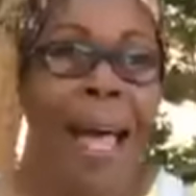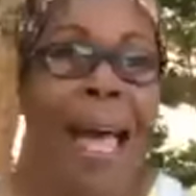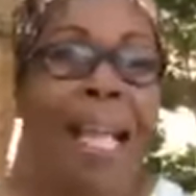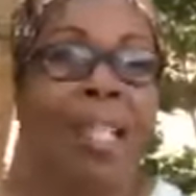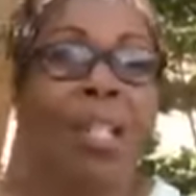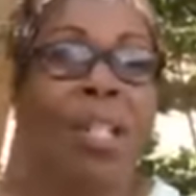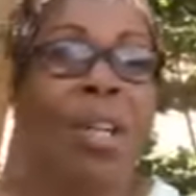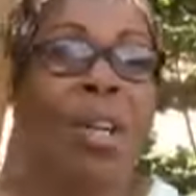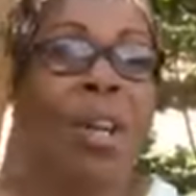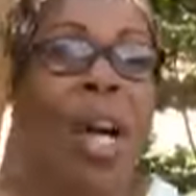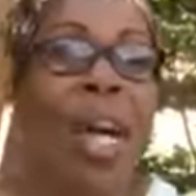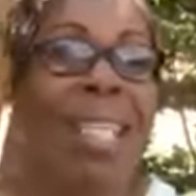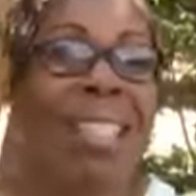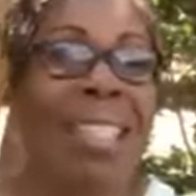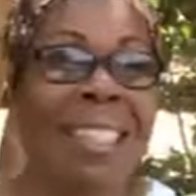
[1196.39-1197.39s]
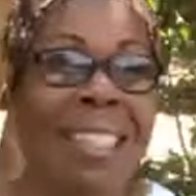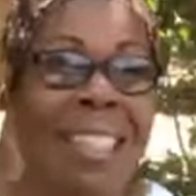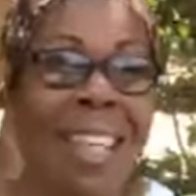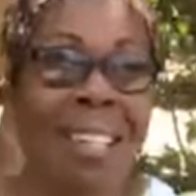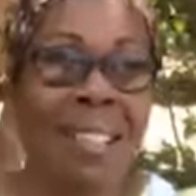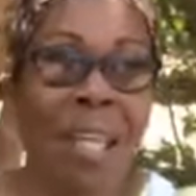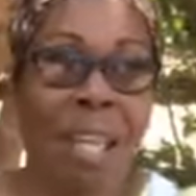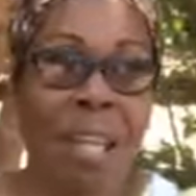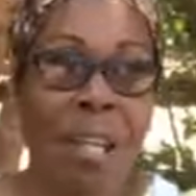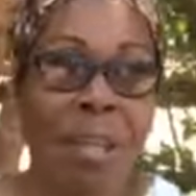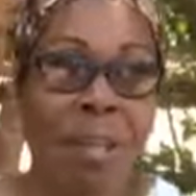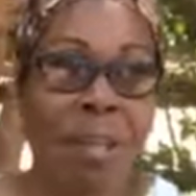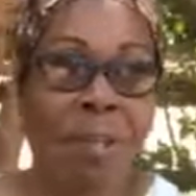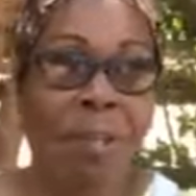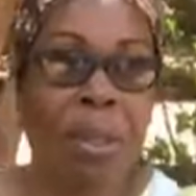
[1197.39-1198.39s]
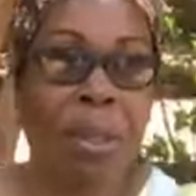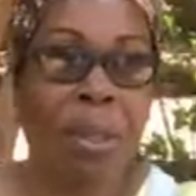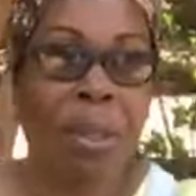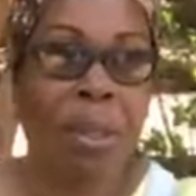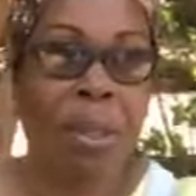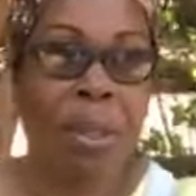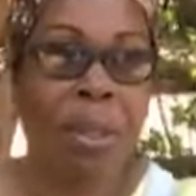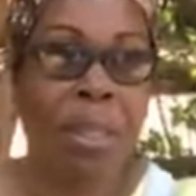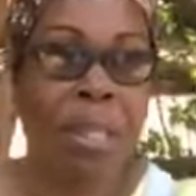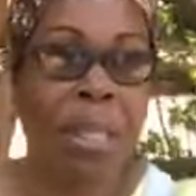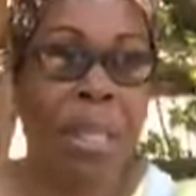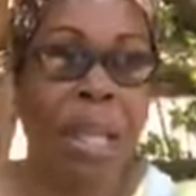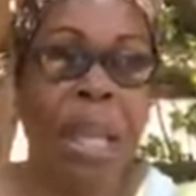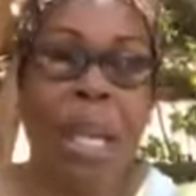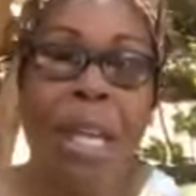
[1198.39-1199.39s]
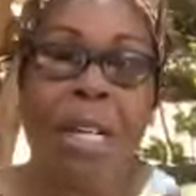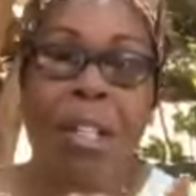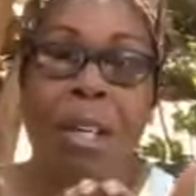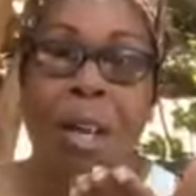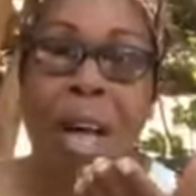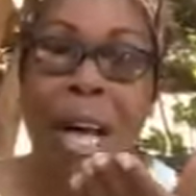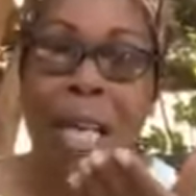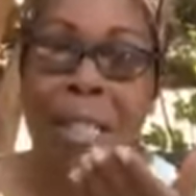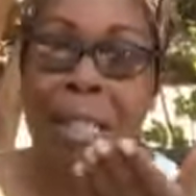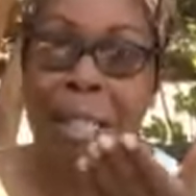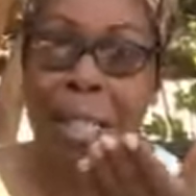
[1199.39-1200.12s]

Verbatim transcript: And so as that's a huge bird. So as